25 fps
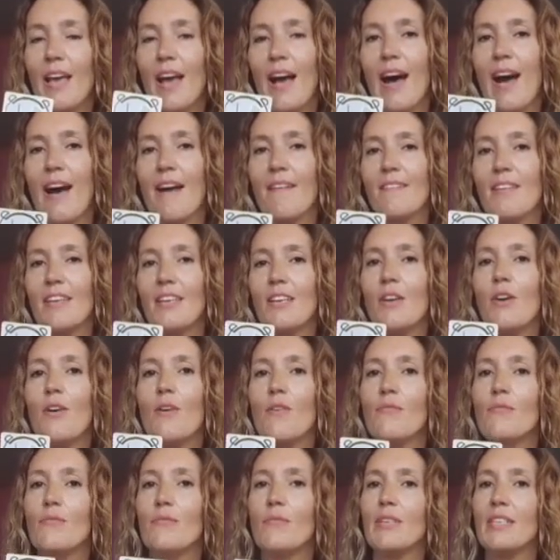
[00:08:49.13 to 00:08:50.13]
Having
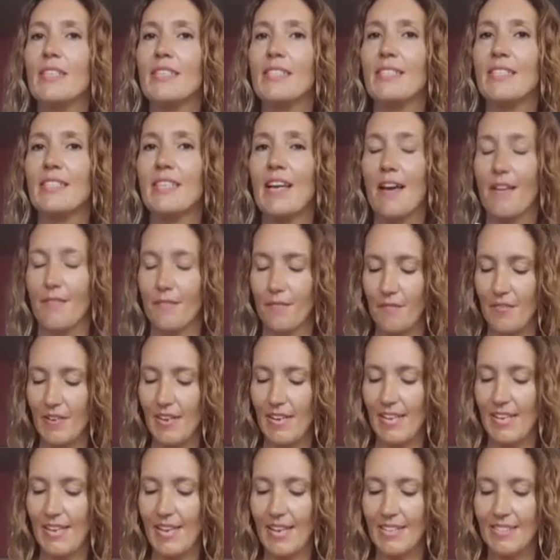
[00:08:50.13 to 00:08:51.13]
a fresh start,
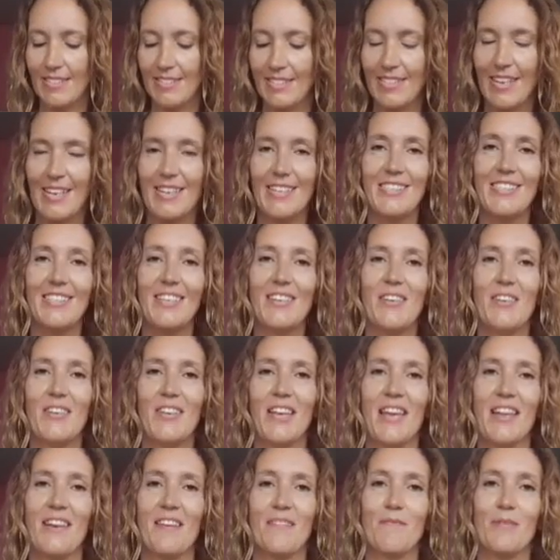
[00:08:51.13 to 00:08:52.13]
feeling exciting
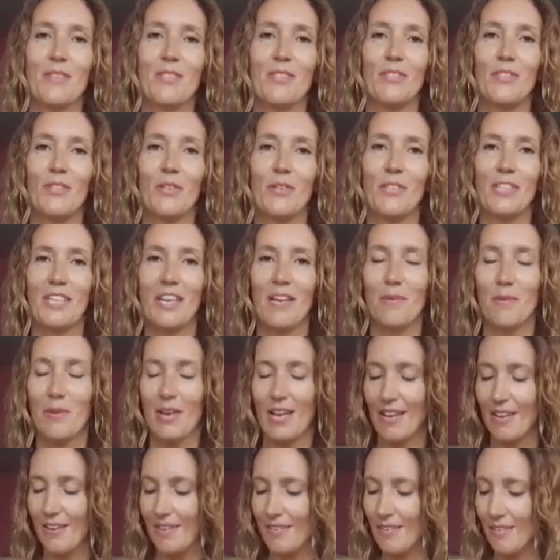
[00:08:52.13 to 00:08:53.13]
again about your
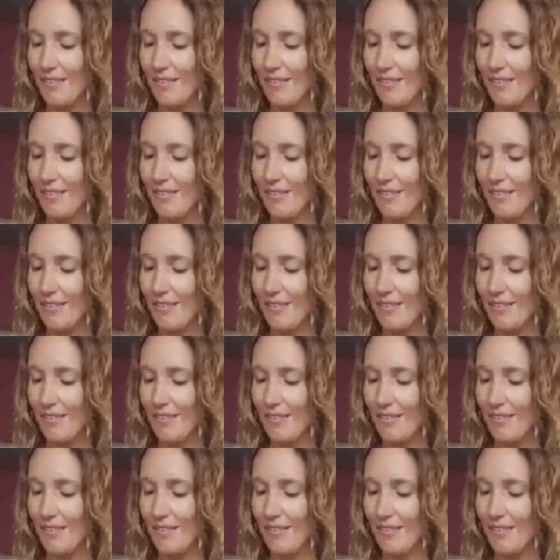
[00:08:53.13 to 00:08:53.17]
career.